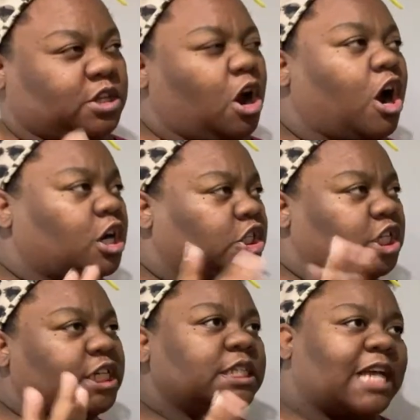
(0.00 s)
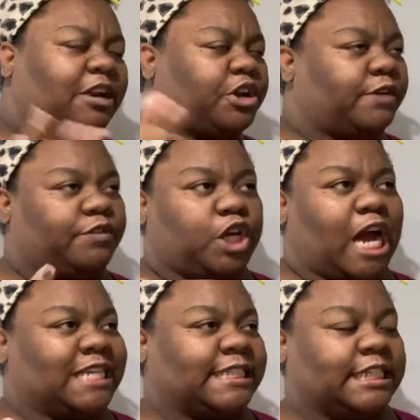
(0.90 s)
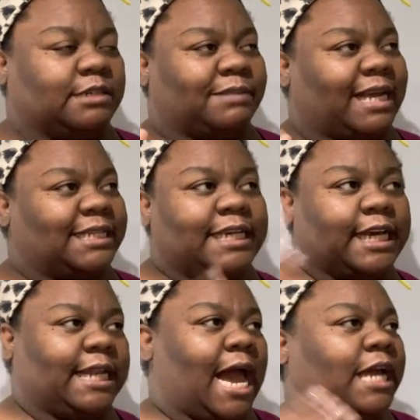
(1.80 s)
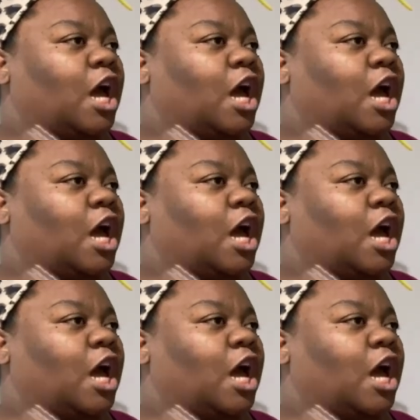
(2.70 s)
So arches, I don't know if you guys seen them lately in like